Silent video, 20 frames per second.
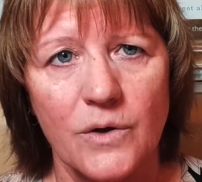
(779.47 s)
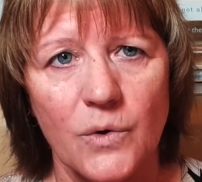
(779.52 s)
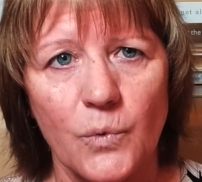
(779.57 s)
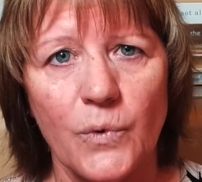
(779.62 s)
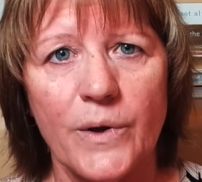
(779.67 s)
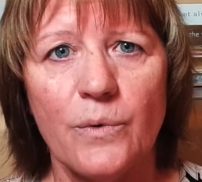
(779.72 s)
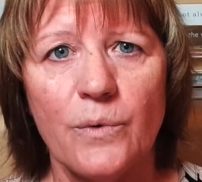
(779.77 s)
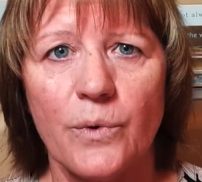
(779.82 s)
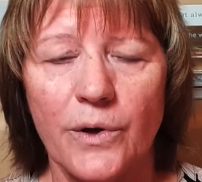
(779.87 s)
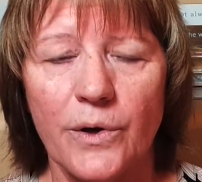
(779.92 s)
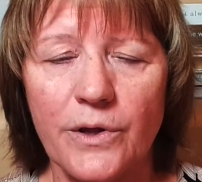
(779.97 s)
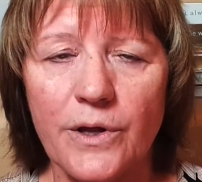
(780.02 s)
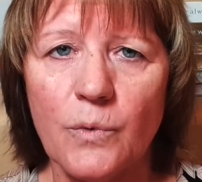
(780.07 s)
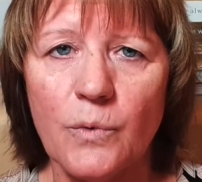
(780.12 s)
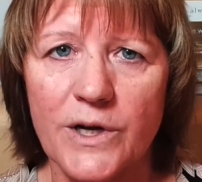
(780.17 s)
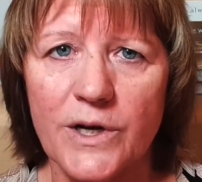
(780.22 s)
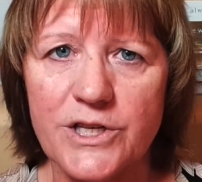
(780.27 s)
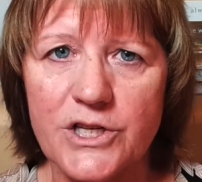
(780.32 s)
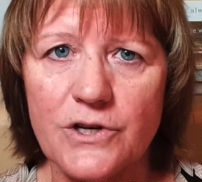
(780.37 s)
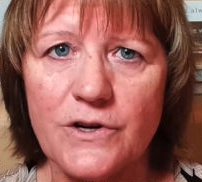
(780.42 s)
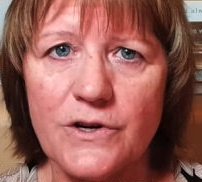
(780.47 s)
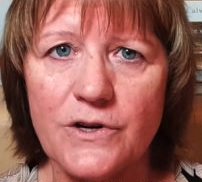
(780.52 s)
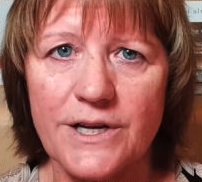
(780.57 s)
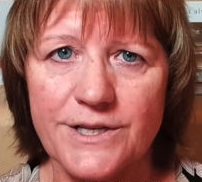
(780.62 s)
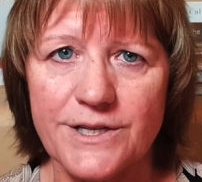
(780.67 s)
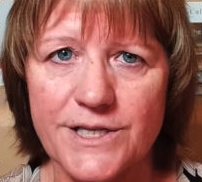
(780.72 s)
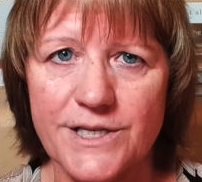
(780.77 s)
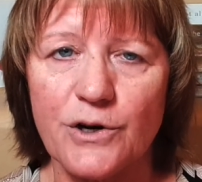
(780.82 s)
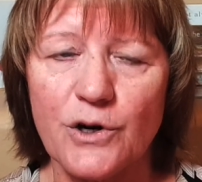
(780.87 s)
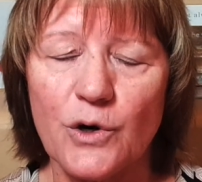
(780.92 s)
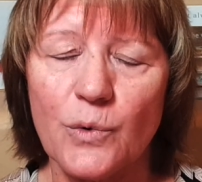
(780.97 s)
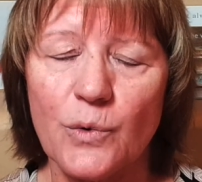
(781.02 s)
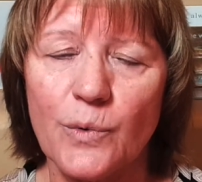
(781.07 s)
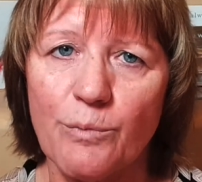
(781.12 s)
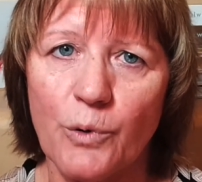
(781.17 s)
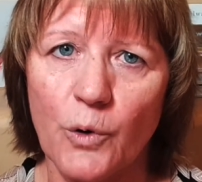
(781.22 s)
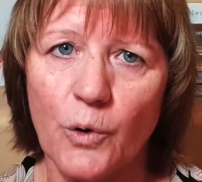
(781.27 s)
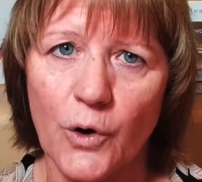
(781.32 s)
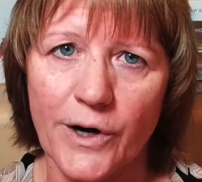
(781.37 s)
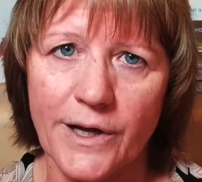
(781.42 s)
we really want you to consider
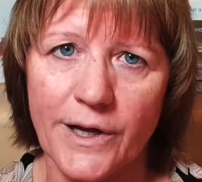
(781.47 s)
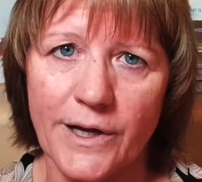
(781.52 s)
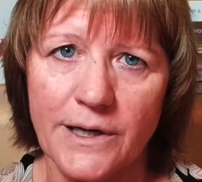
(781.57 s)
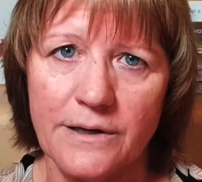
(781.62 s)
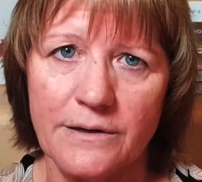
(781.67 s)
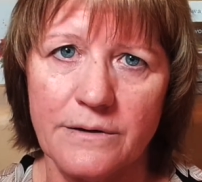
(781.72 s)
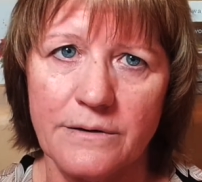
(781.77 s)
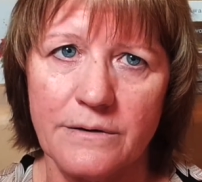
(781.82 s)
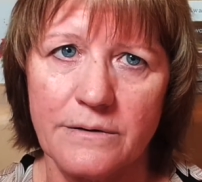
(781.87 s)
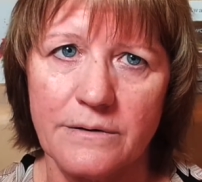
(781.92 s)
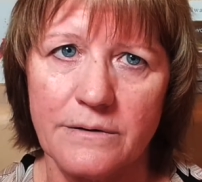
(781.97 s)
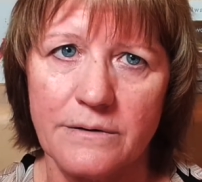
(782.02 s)
reporting it.